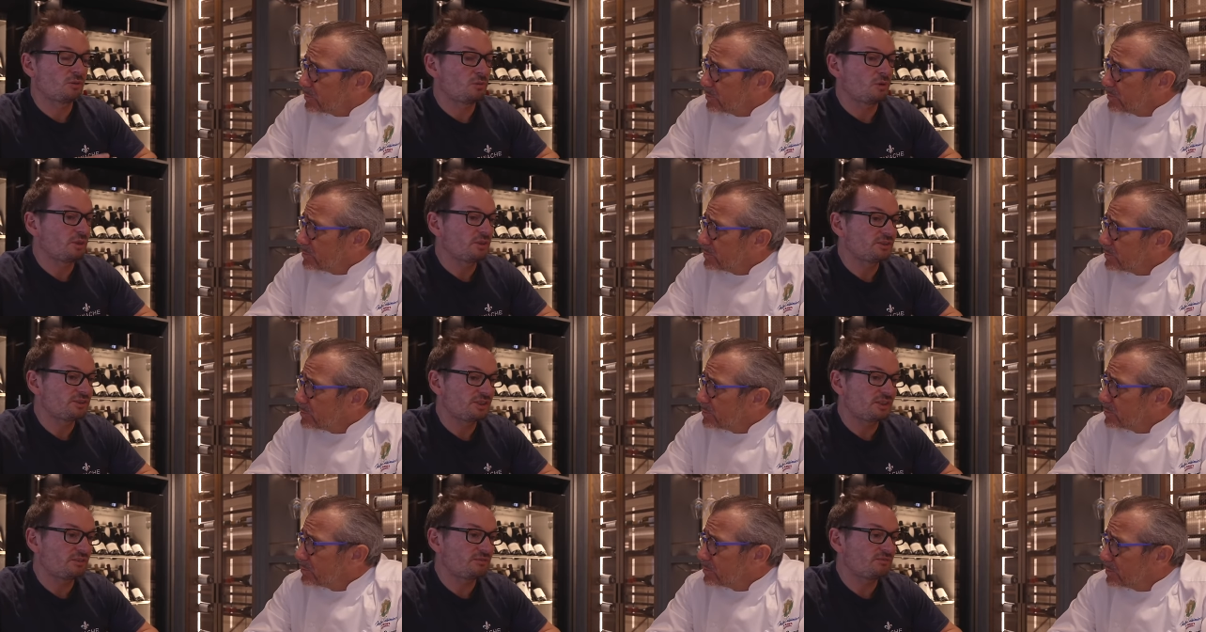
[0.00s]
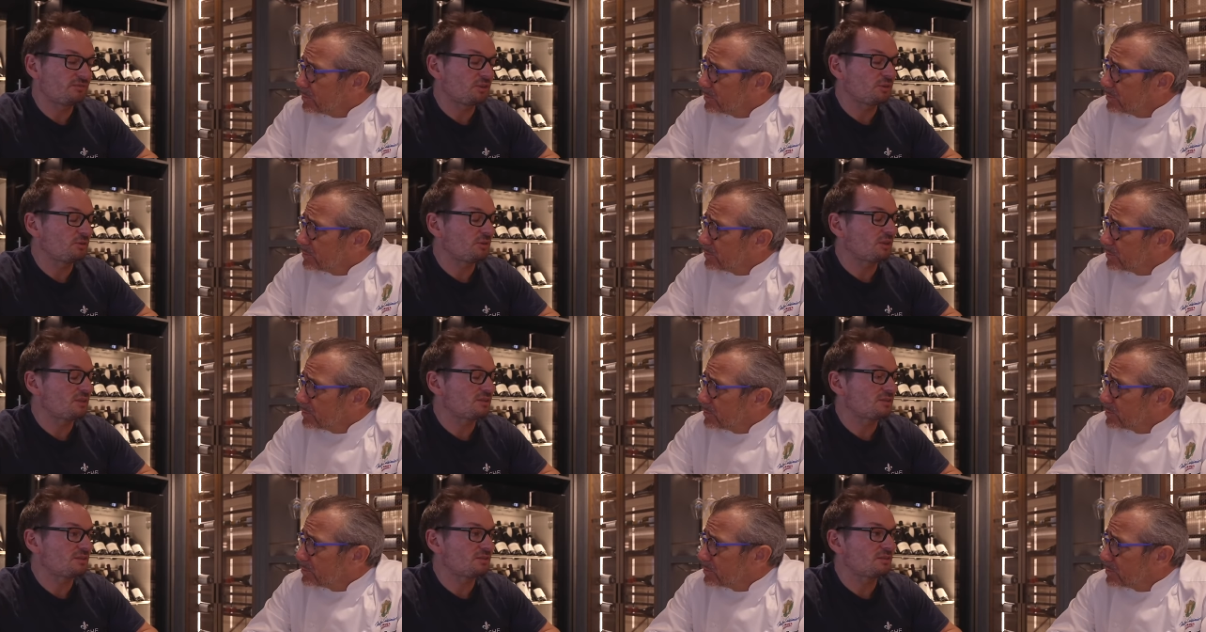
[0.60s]
Speaker 1: quality of food
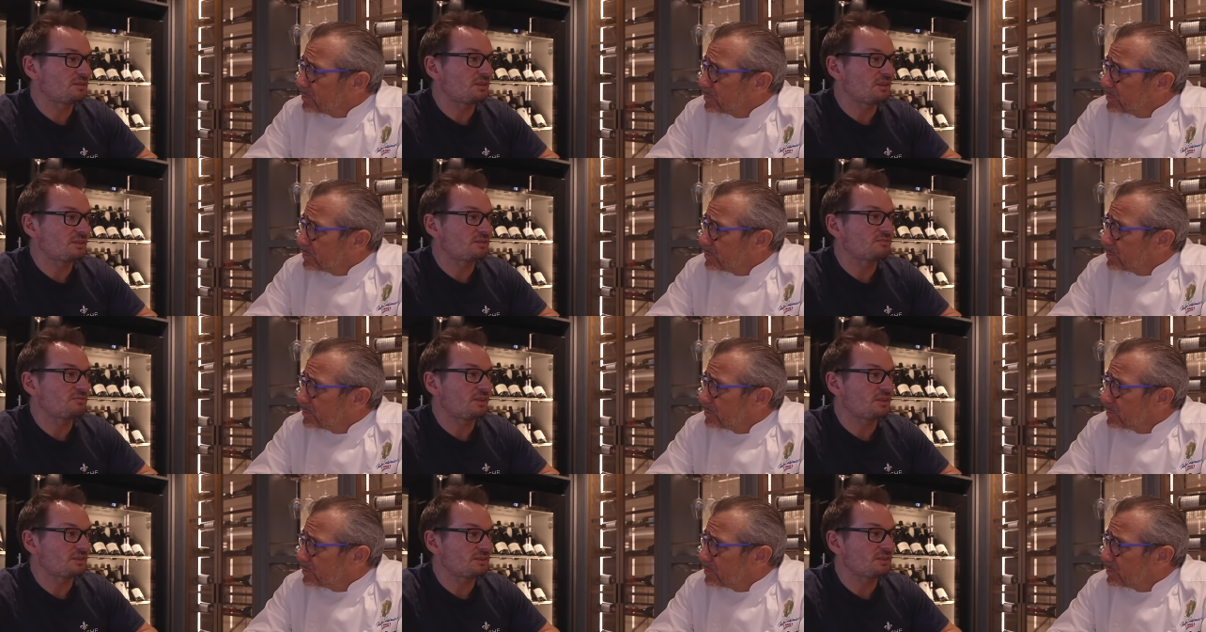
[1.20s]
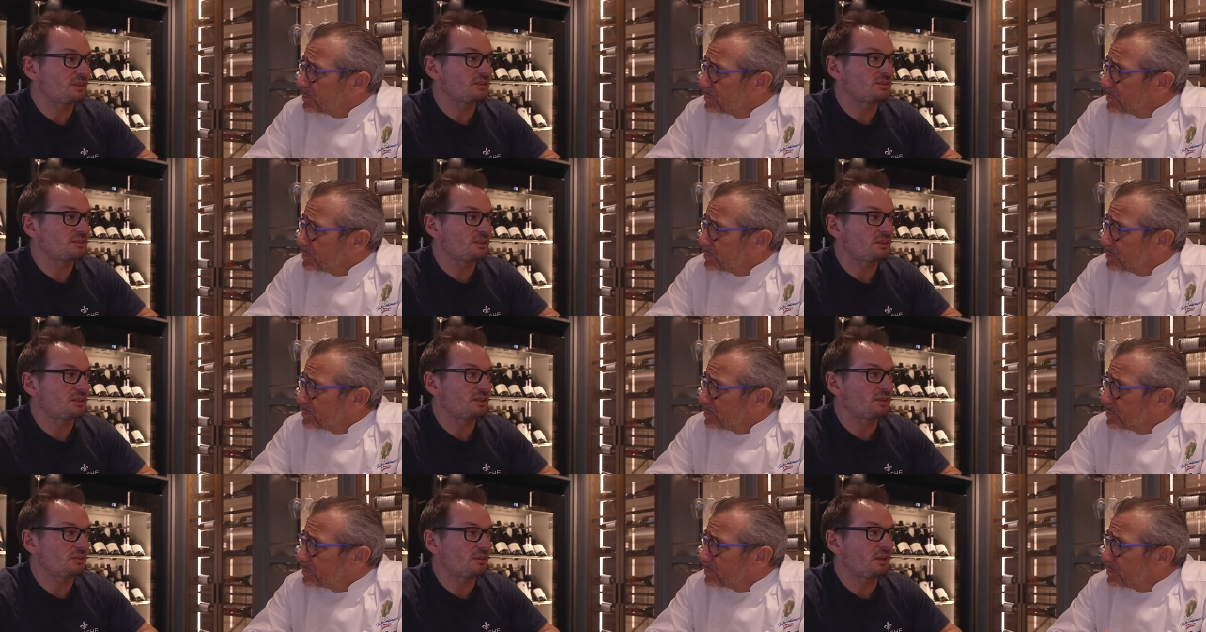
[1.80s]
is is
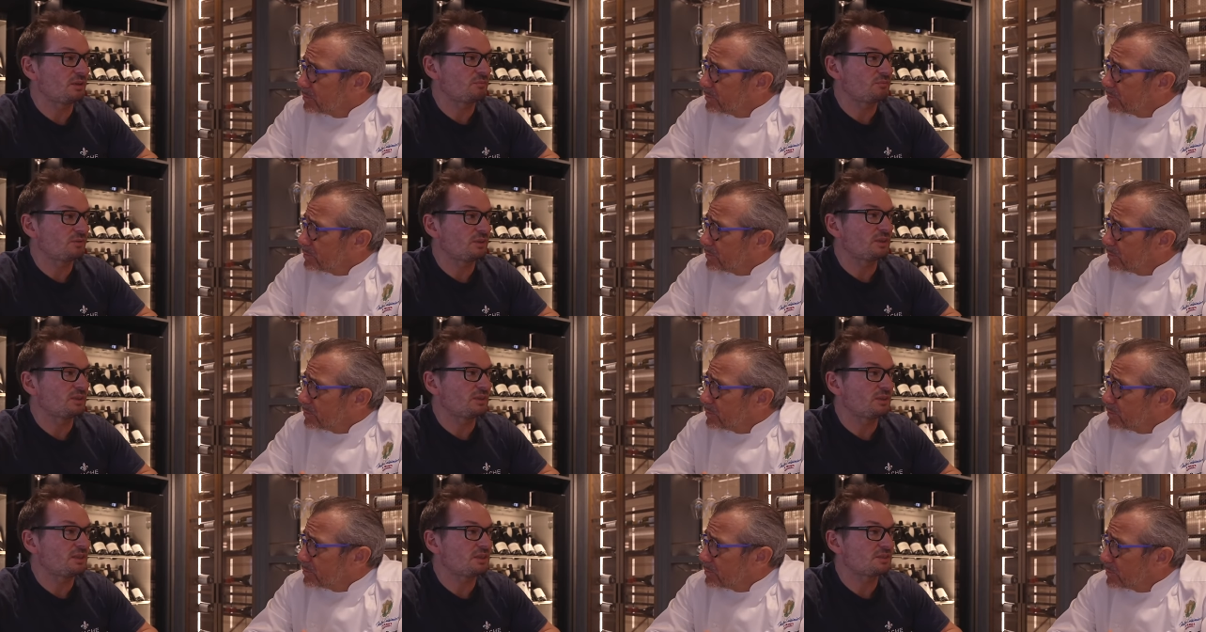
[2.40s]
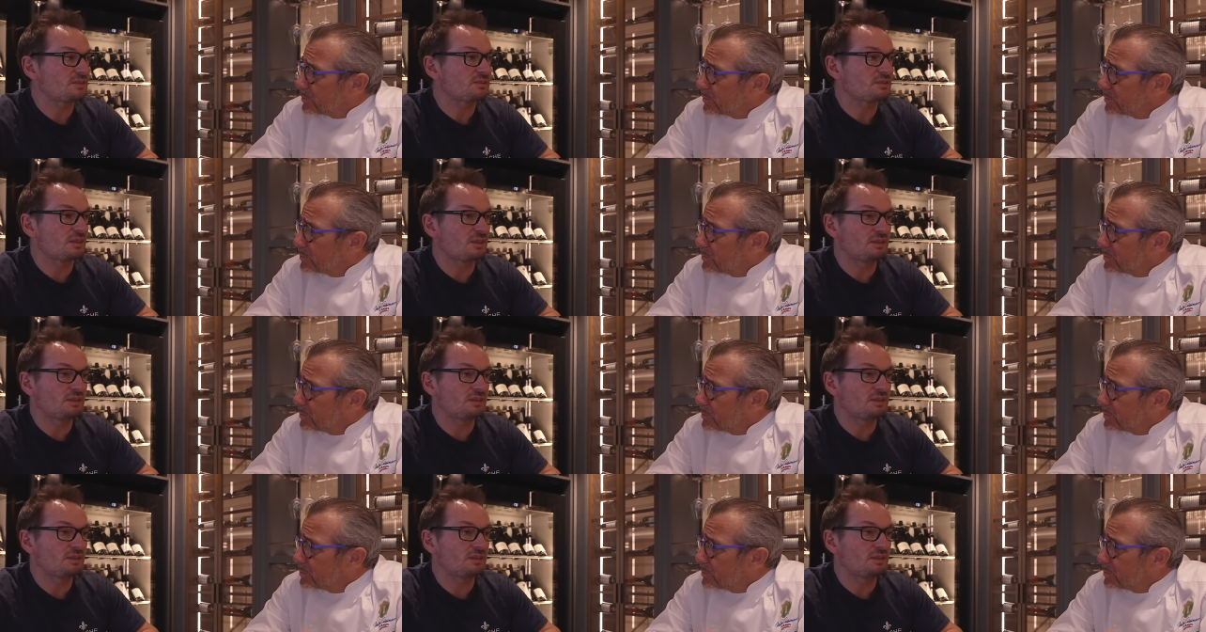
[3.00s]
fantastic. It, it really is.